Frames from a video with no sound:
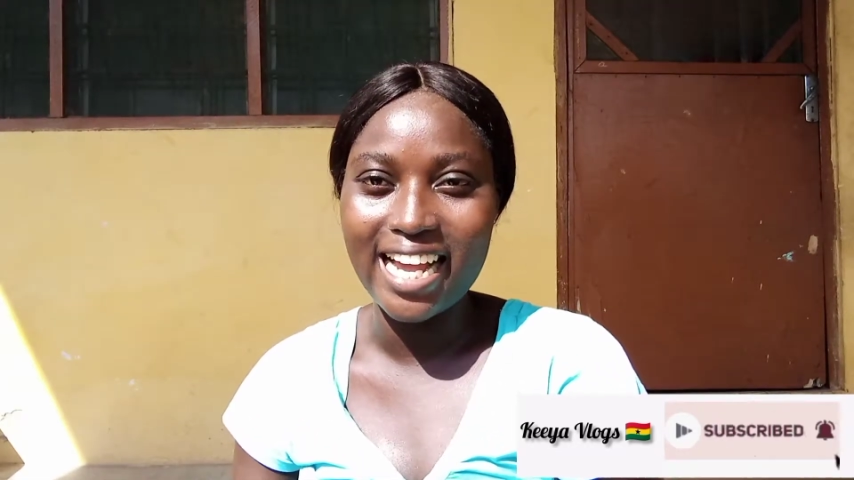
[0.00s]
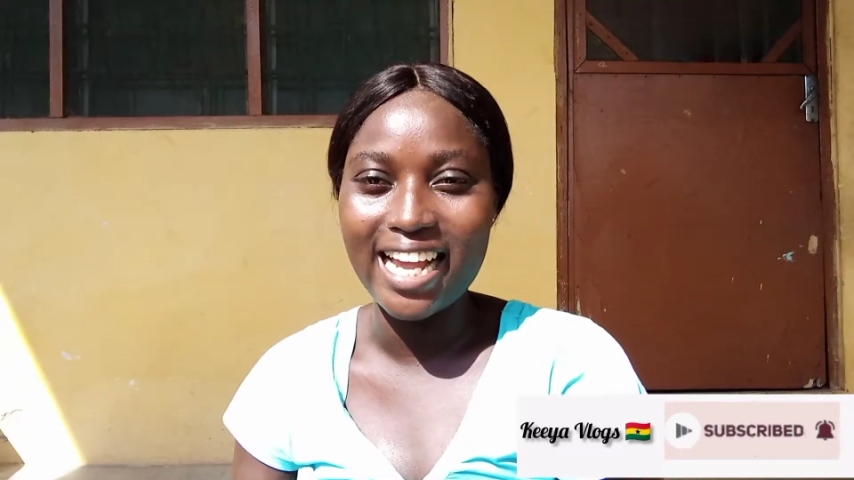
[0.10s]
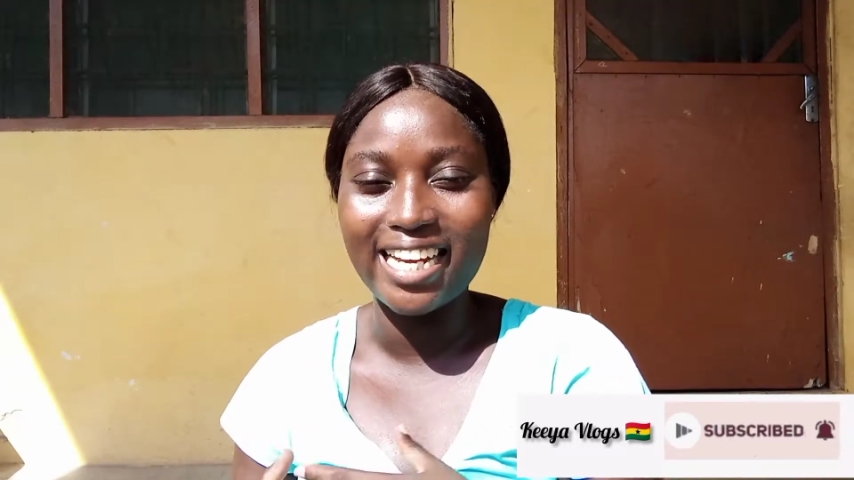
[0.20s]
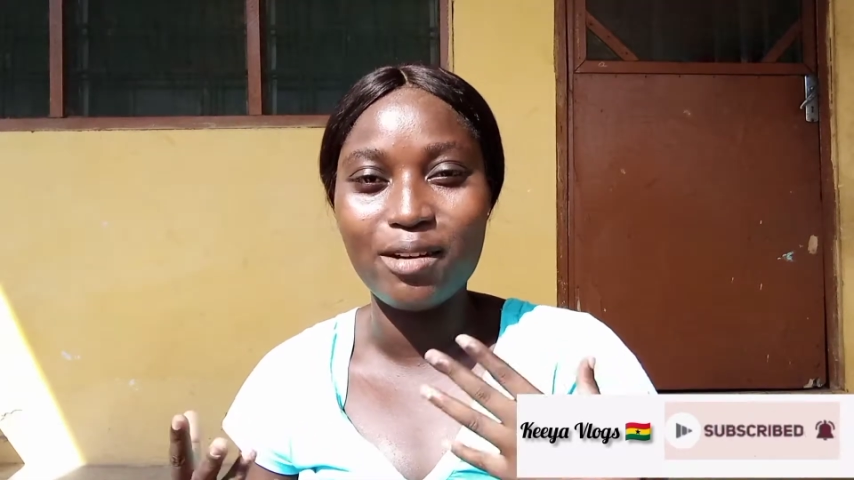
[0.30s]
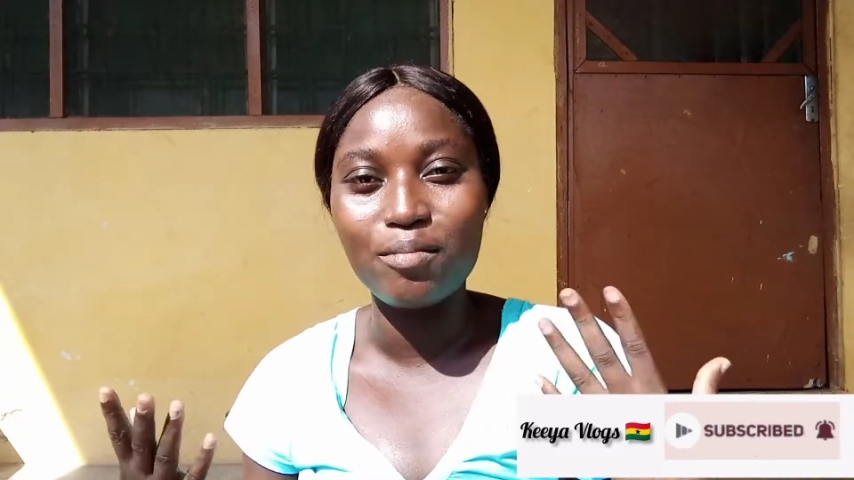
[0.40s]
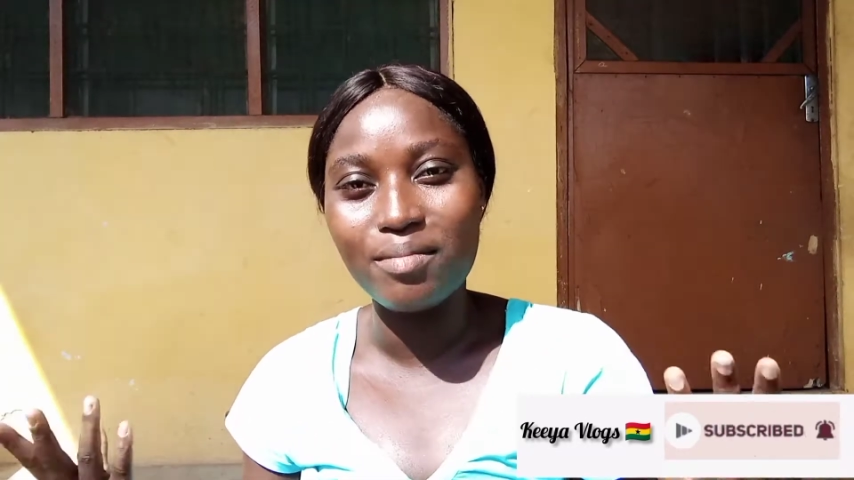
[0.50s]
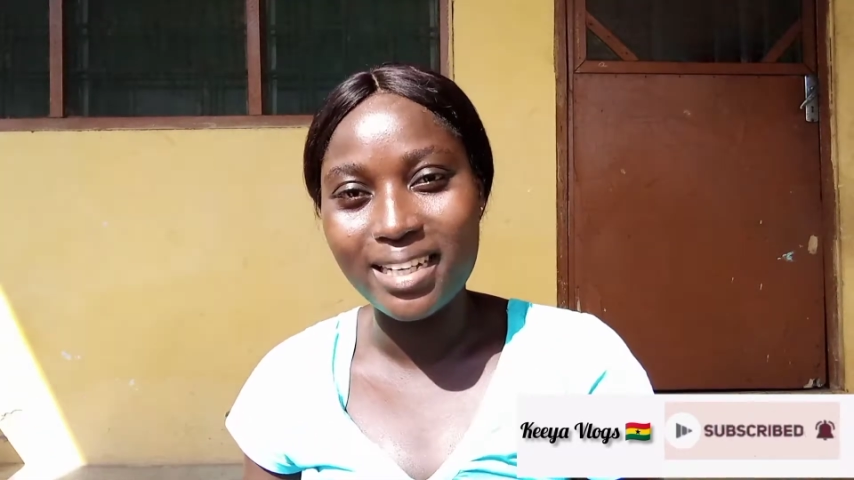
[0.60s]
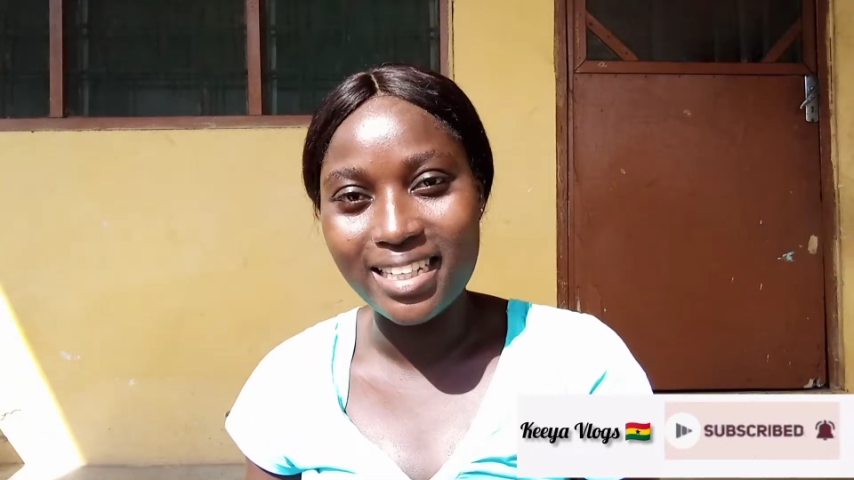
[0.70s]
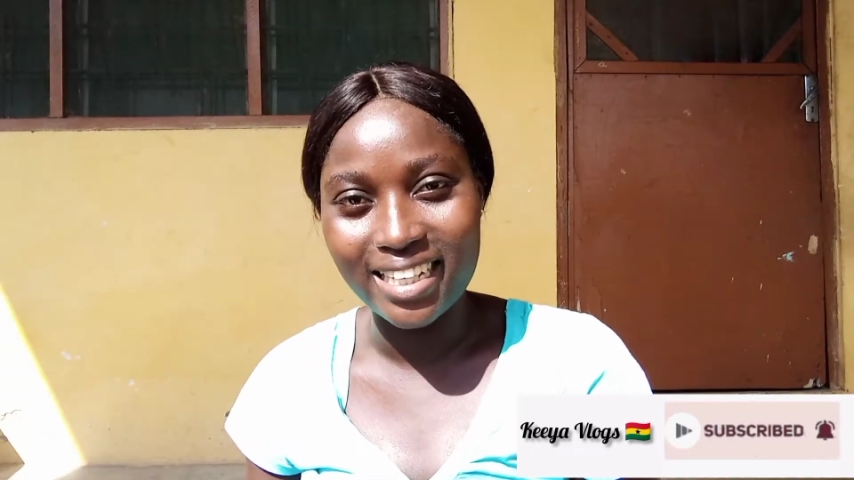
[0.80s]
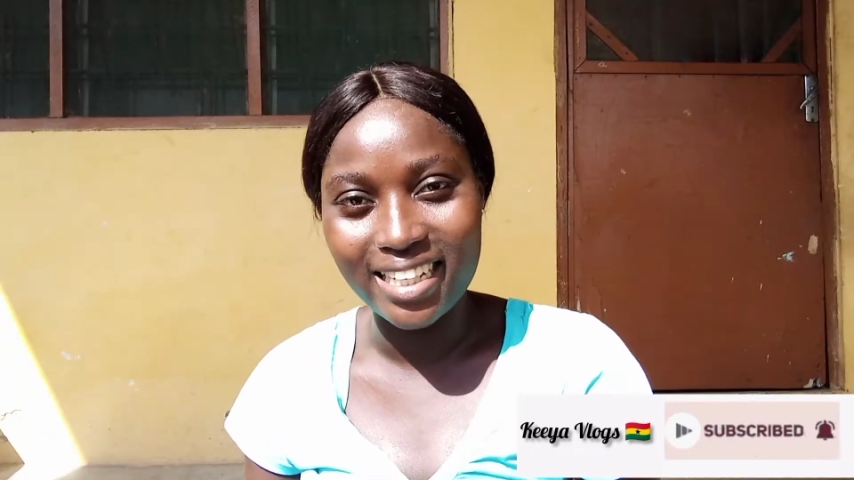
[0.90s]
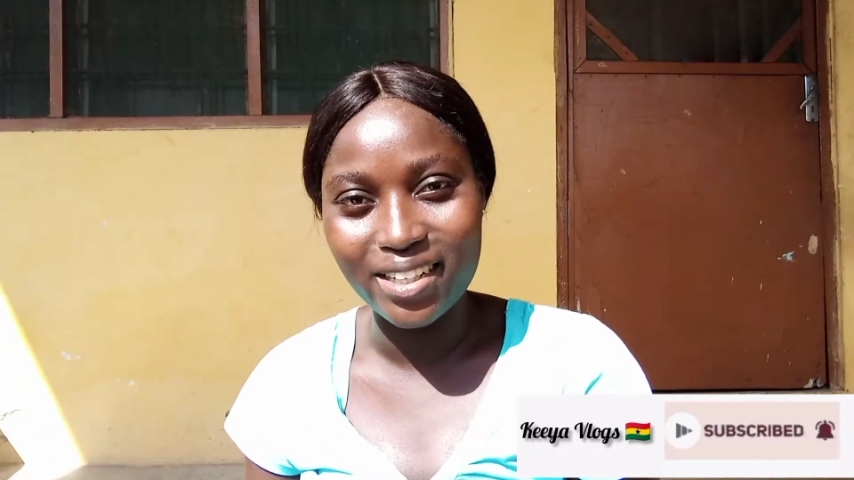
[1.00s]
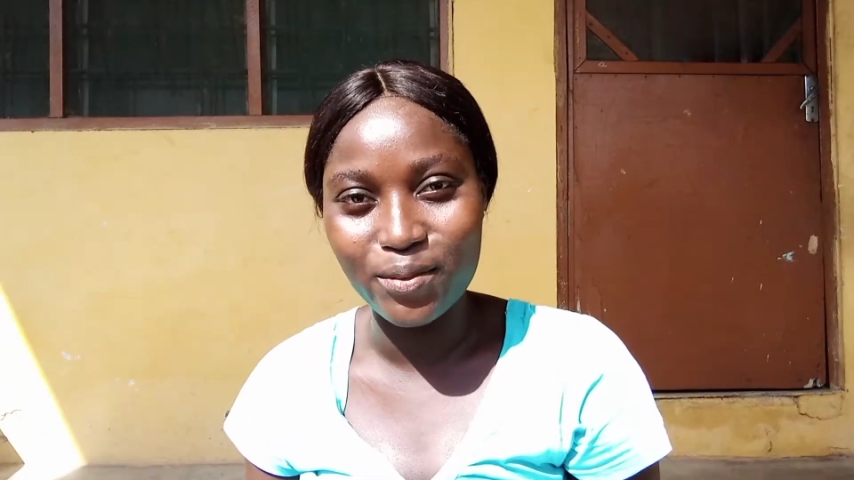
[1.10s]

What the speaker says: and I'm back again